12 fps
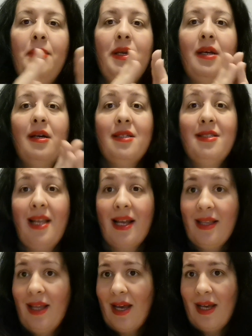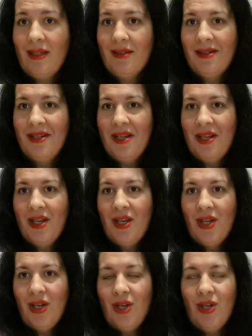Because like that,
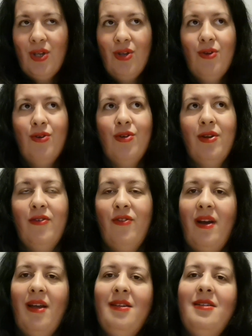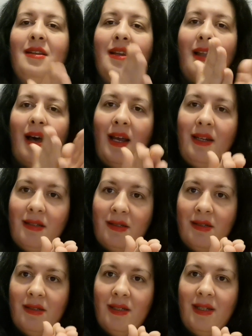you're gonna find the
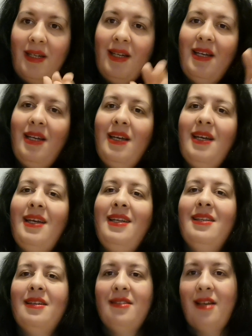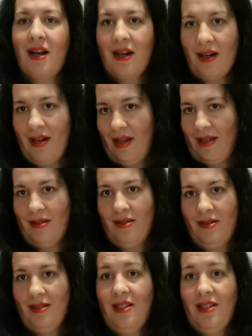light in the darkness.